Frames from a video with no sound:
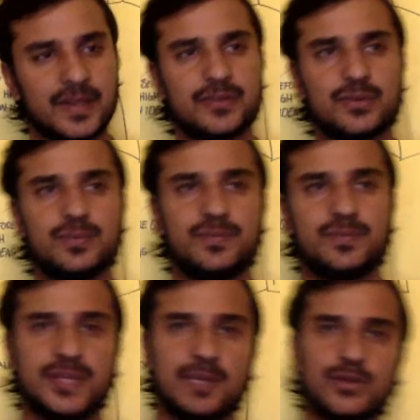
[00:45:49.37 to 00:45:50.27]
to
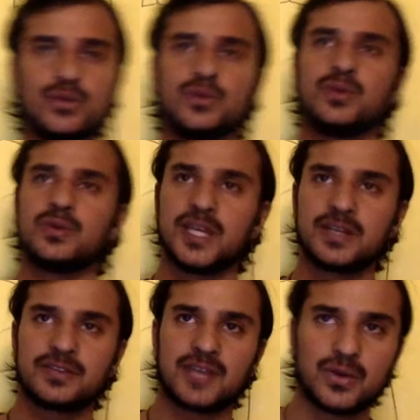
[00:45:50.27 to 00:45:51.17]
be able to
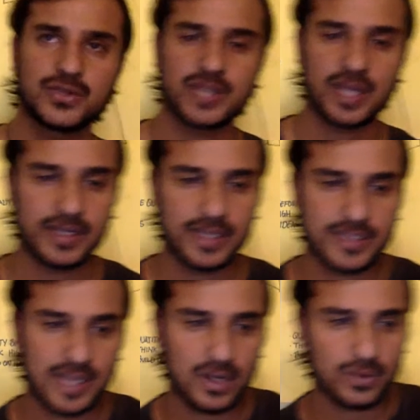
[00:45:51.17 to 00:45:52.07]
get 1,000
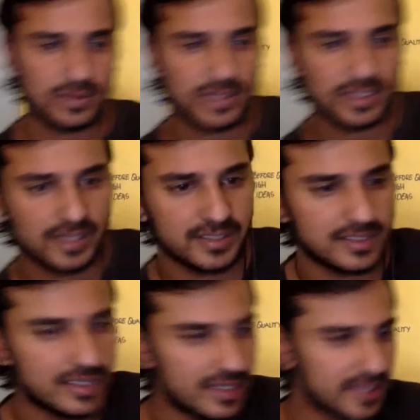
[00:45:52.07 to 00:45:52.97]
ideas out in,
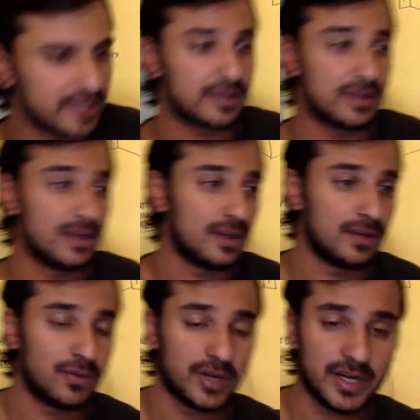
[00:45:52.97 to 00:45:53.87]
let's say,
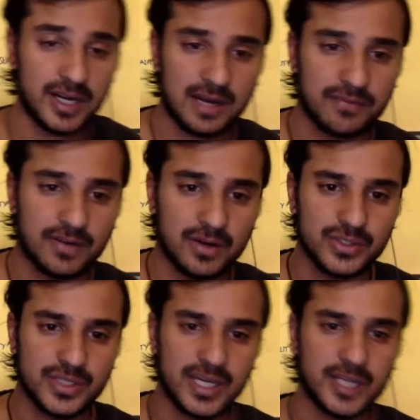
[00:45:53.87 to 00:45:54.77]
1.5
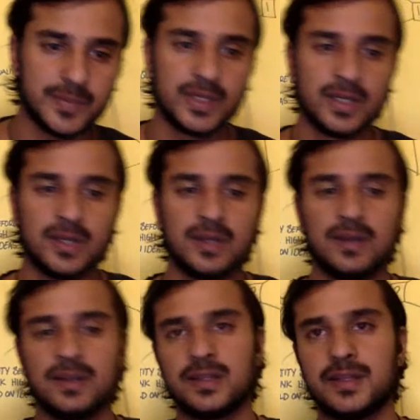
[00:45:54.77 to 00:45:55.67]
hours time,
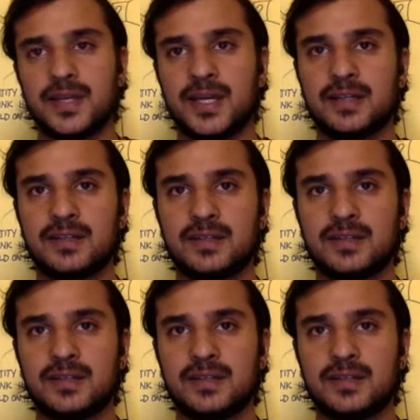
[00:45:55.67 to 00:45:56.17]
that